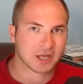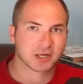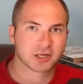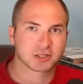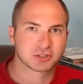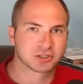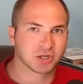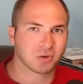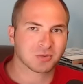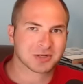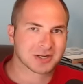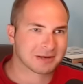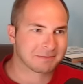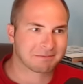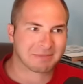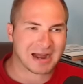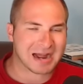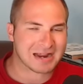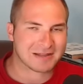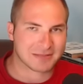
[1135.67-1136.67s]
don't
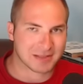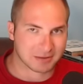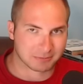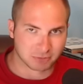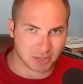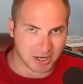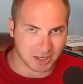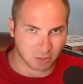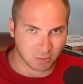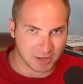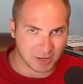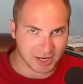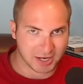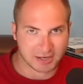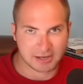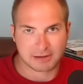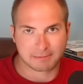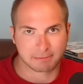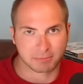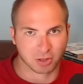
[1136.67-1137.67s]
combine them right away.
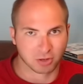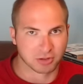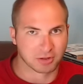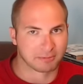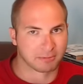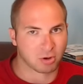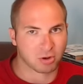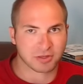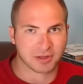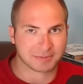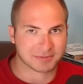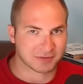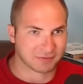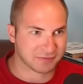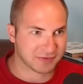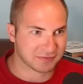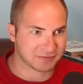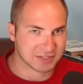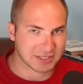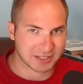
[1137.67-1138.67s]
Build them both up to
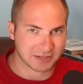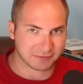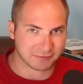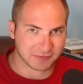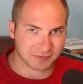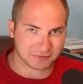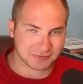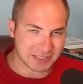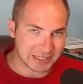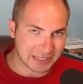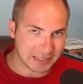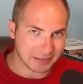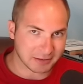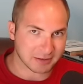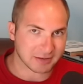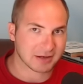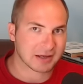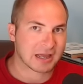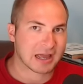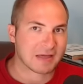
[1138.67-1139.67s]
15 of 15,
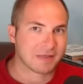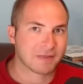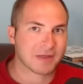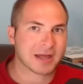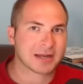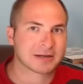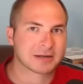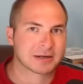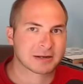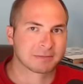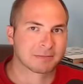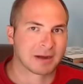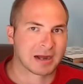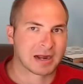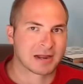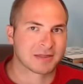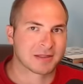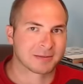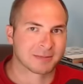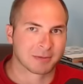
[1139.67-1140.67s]
and then
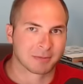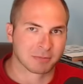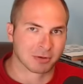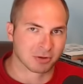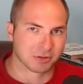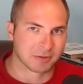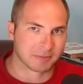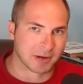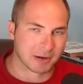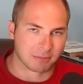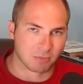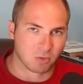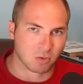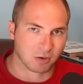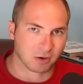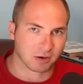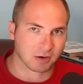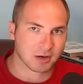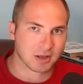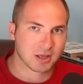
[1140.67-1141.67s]
combine them and build them up
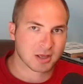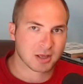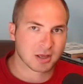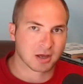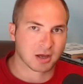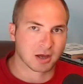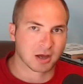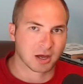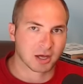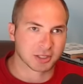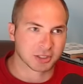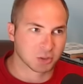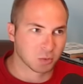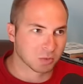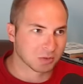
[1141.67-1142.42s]
more. You will